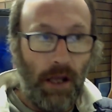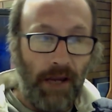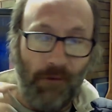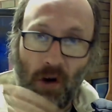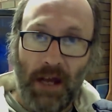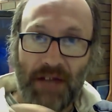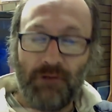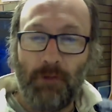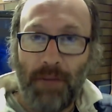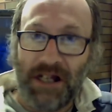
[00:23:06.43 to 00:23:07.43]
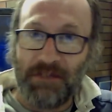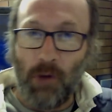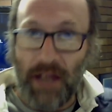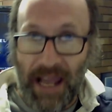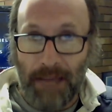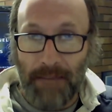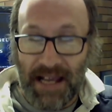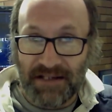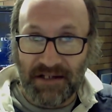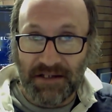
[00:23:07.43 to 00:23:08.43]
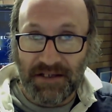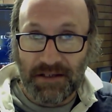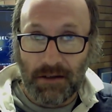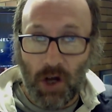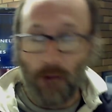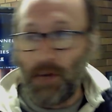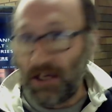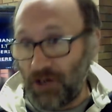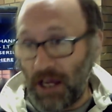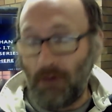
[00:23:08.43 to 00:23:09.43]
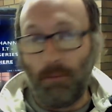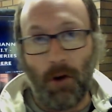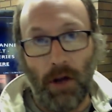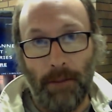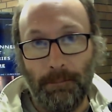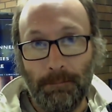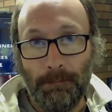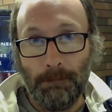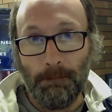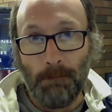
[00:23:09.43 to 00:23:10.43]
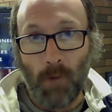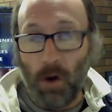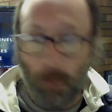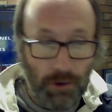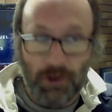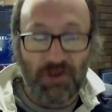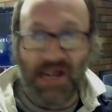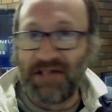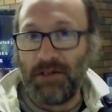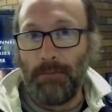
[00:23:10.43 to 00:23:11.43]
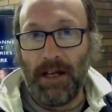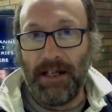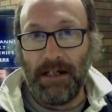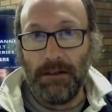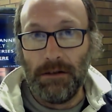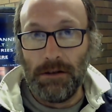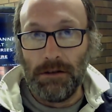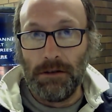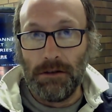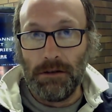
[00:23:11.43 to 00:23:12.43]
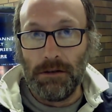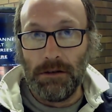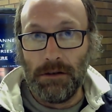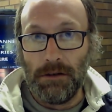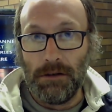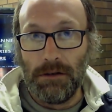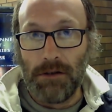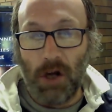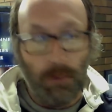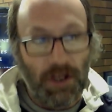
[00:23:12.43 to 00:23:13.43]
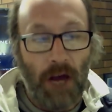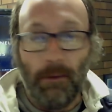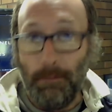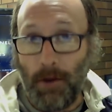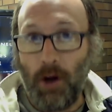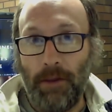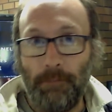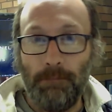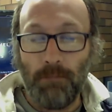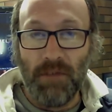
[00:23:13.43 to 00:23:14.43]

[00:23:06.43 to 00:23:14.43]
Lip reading: If I had to replace my cam gaskets, I would actually go and buy them. I wouldn't use gasket maker. I would go and buy them.